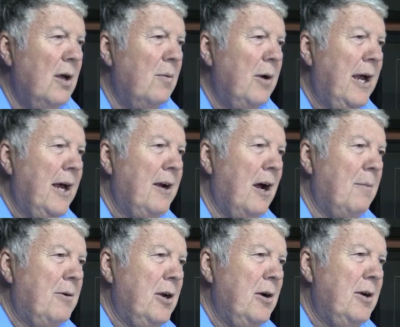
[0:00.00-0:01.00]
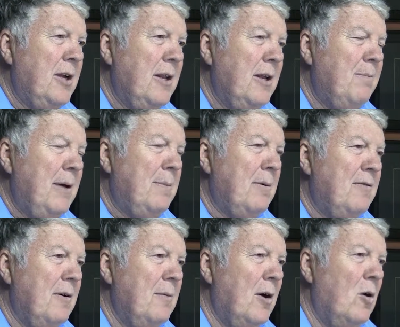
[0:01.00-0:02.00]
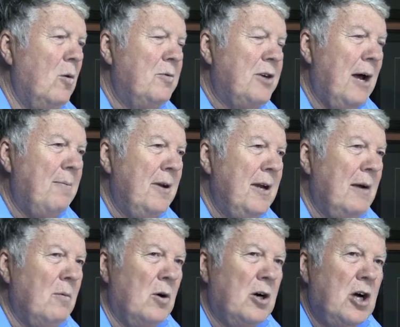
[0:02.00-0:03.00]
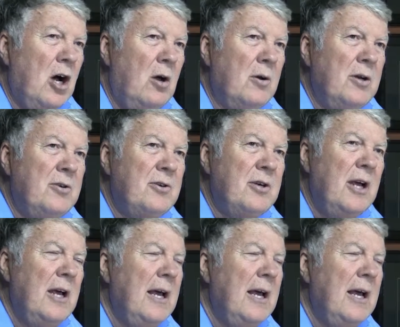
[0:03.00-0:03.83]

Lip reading: we had the opportunity that people from the Home Shopping Network called us,